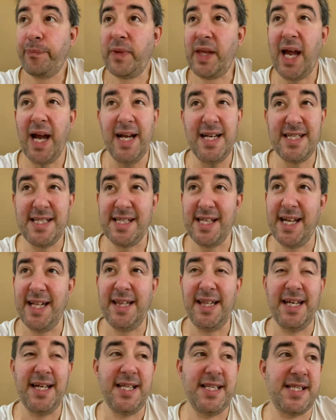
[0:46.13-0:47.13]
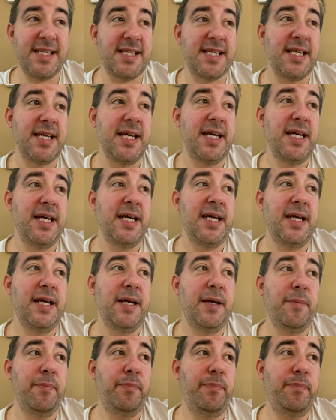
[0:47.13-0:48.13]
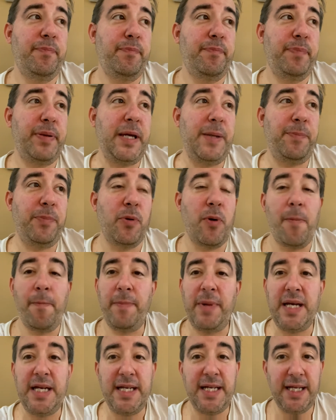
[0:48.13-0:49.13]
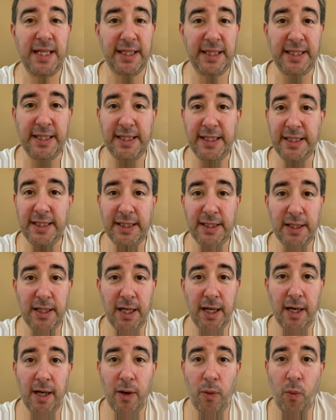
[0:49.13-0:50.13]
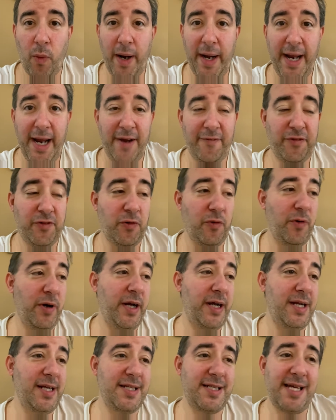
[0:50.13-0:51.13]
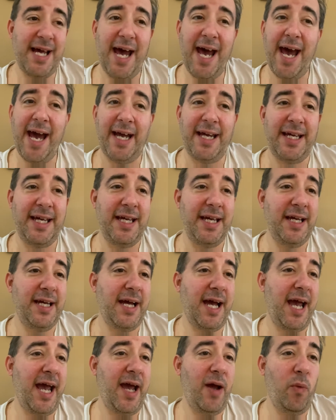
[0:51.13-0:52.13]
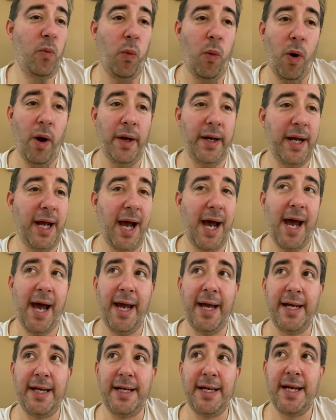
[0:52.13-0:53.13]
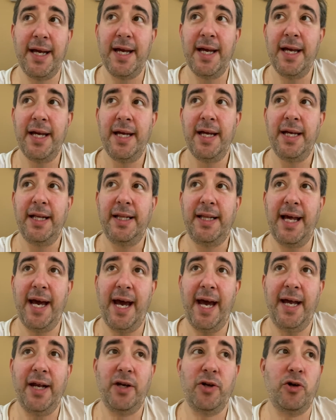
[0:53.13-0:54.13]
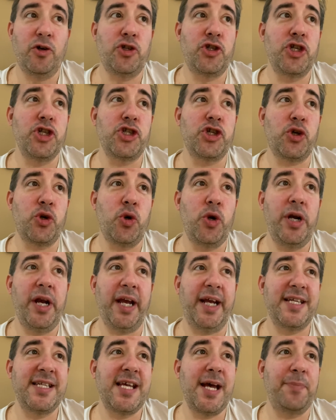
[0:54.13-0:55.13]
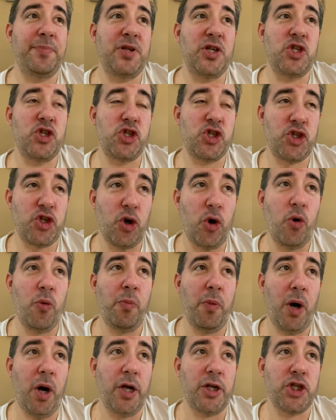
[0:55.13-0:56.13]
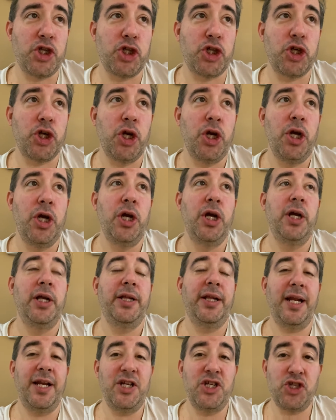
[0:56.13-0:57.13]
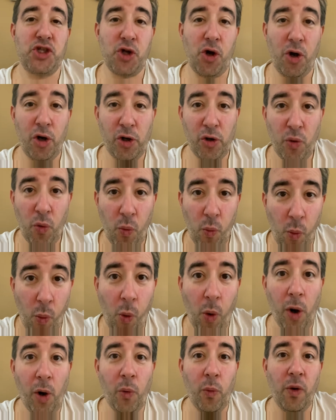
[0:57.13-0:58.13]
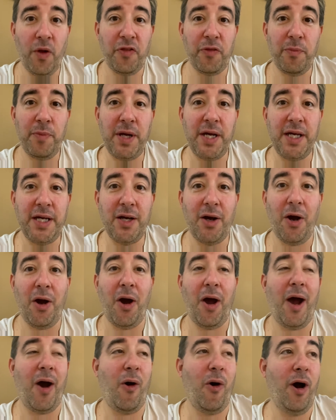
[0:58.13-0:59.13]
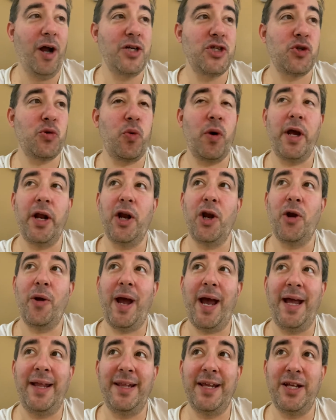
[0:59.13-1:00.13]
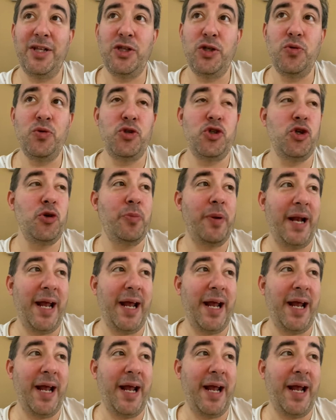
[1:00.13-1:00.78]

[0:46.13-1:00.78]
I said this, people immediately went after it, attacking. I had one guy that just couldn't accept it so much that he started a war with me on Twitter and then YouTube and